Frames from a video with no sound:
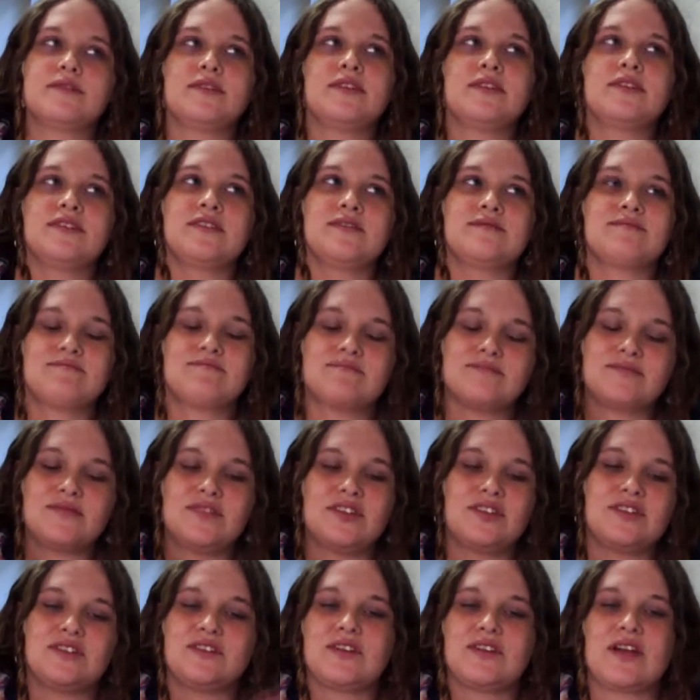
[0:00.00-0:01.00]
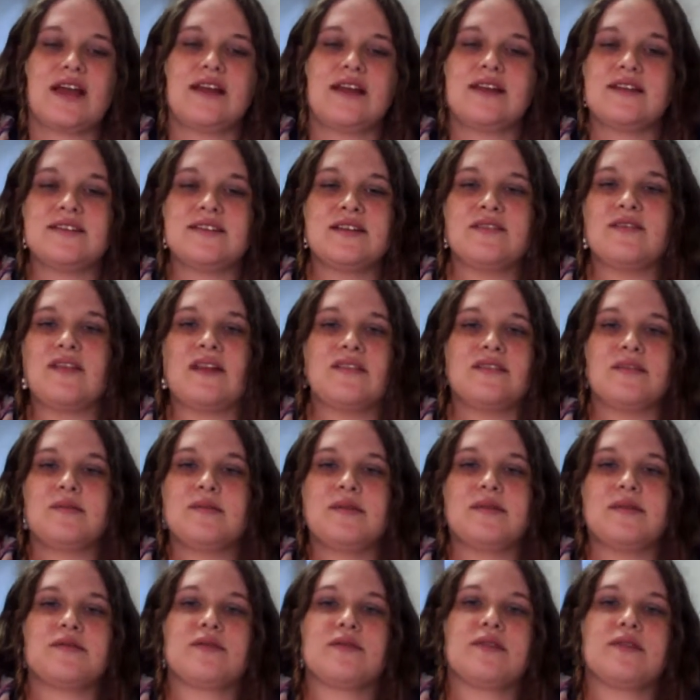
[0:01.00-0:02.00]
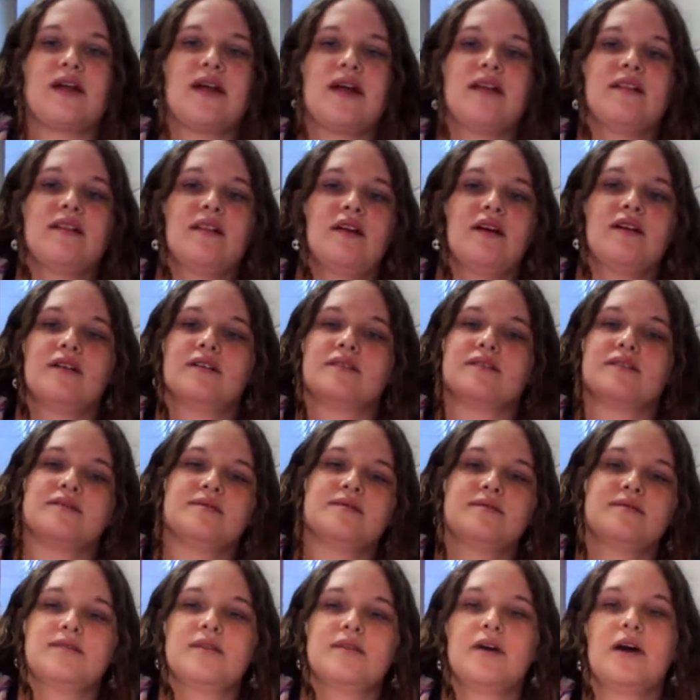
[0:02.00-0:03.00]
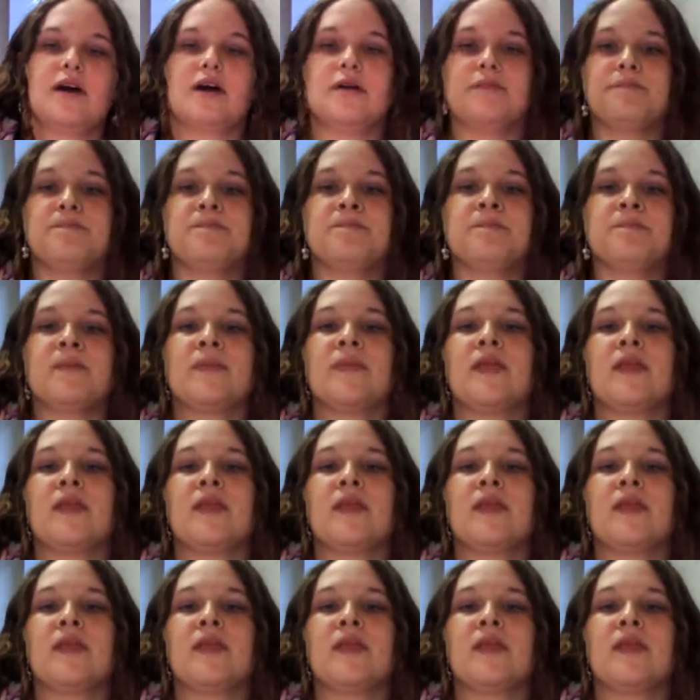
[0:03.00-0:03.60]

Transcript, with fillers: Just just try. It doesn't even have to be for that long. Um,